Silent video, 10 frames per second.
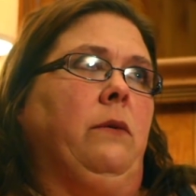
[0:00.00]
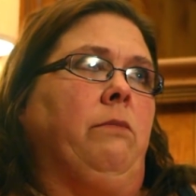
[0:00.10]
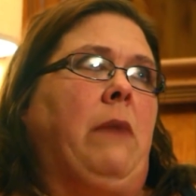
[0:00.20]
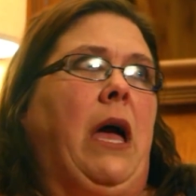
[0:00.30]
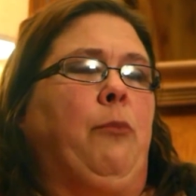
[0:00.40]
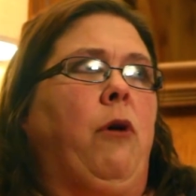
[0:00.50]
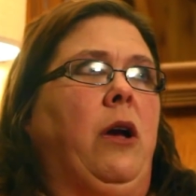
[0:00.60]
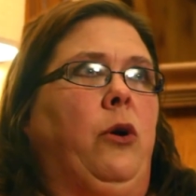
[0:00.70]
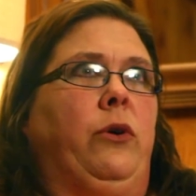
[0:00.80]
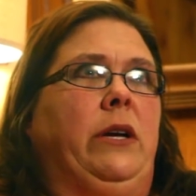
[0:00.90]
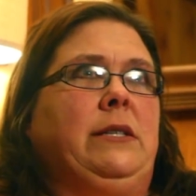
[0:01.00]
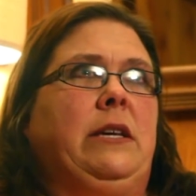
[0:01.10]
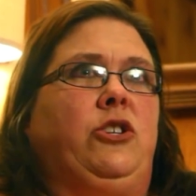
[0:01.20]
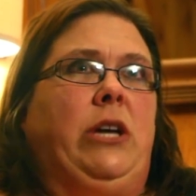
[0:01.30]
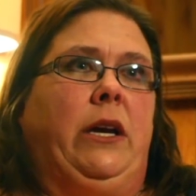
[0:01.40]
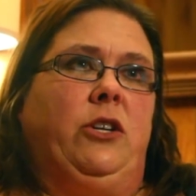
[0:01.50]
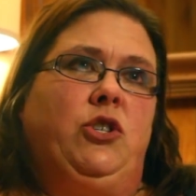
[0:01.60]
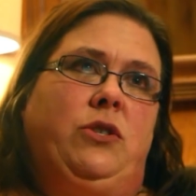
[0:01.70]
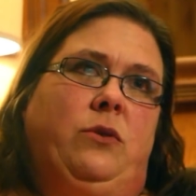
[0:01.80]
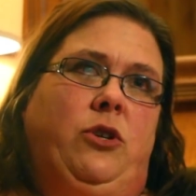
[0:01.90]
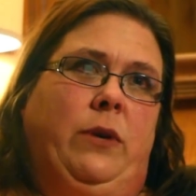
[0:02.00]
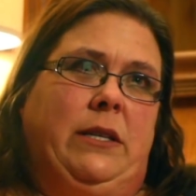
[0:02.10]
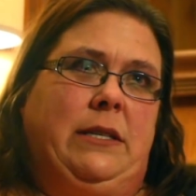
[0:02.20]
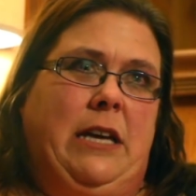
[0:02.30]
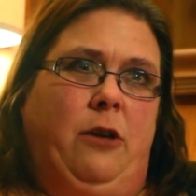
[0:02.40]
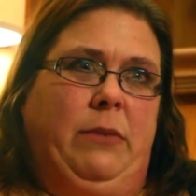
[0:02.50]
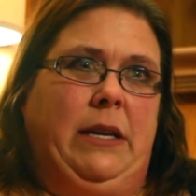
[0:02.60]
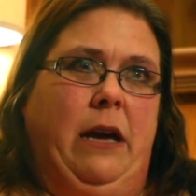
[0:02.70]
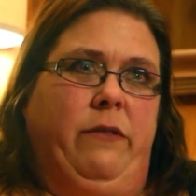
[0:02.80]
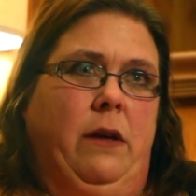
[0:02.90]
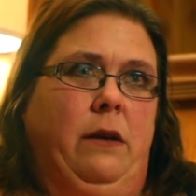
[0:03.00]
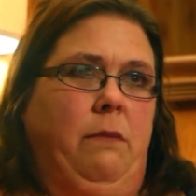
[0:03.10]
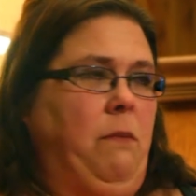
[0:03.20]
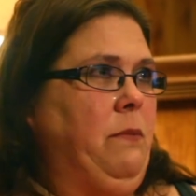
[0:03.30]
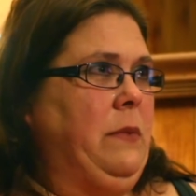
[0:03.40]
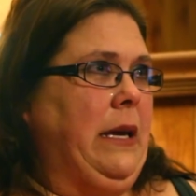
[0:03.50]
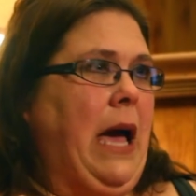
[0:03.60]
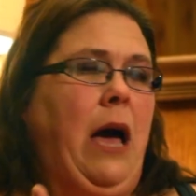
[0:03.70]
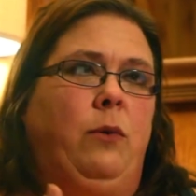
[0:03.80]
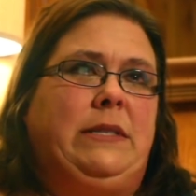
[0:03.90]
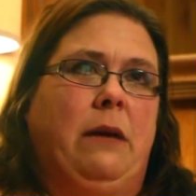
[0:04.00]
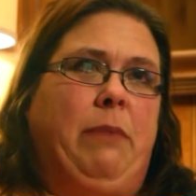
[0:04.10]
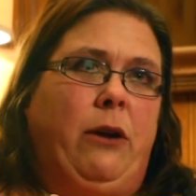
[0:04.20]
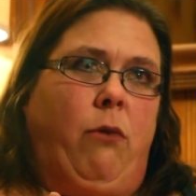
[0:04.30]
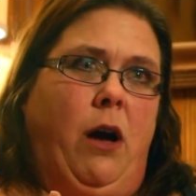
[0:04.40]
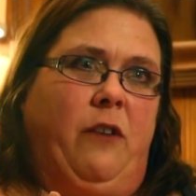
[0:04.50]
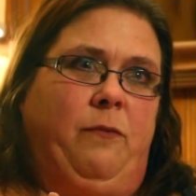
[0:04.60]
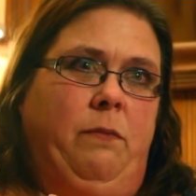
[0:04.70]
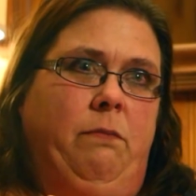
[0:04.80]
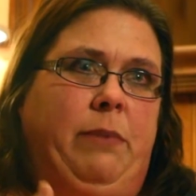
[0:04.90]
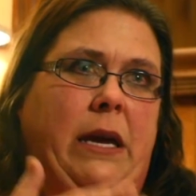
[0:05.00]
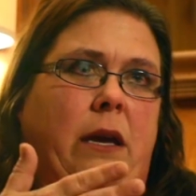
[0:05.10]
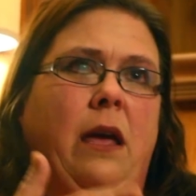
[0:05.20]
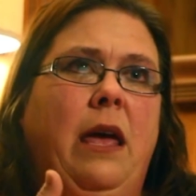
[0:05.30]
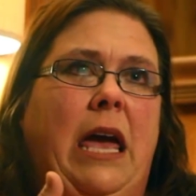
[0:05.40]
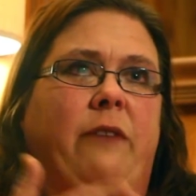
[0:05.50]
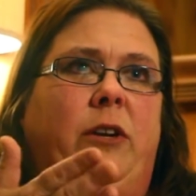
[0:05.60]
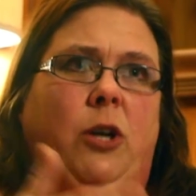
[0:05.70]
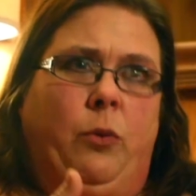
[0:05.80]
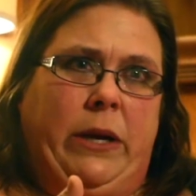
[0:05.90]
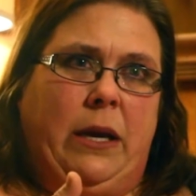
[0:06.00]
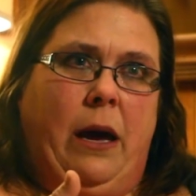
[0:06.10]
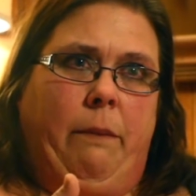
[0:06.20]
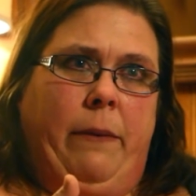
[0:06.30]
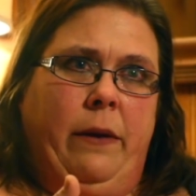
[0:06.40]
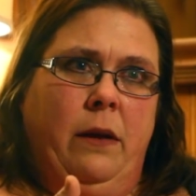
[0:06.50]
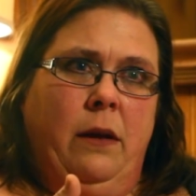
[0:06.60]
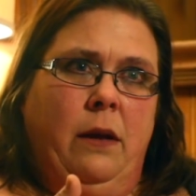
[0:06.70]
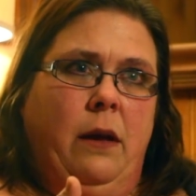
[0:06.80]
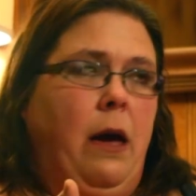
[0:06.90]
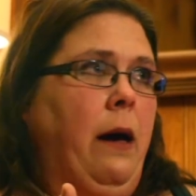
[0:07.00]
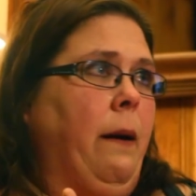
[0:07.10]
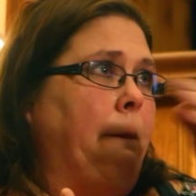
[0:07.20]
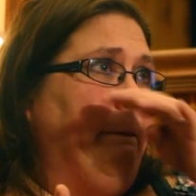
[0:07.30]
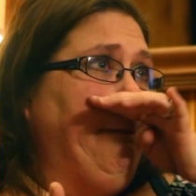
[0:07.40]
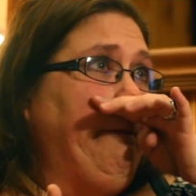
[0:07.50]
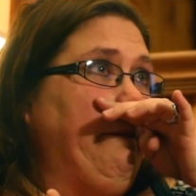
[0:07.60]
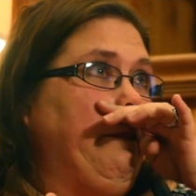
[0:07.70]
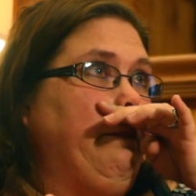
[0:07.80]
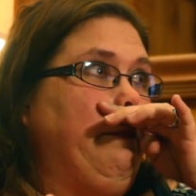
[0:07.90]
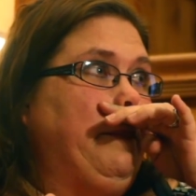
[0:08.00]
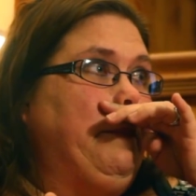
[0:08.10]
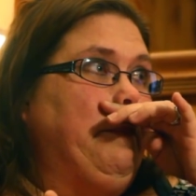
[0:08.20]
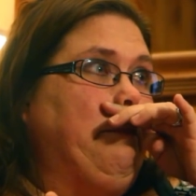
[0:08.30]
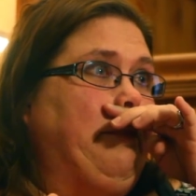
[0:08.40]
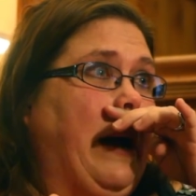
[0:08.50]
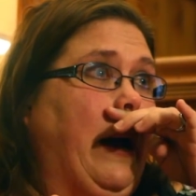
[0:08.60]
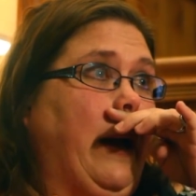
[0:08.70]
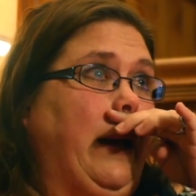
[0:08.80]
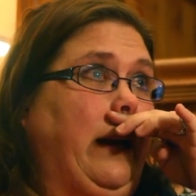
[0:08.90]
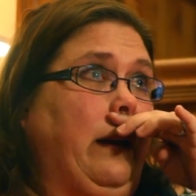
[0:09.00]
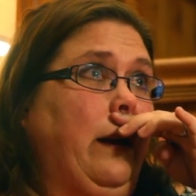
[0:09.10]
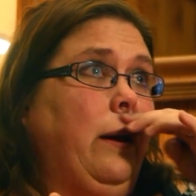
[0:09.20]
my priorities had changed. So you get to tell me now that, how was I better off by having no income? By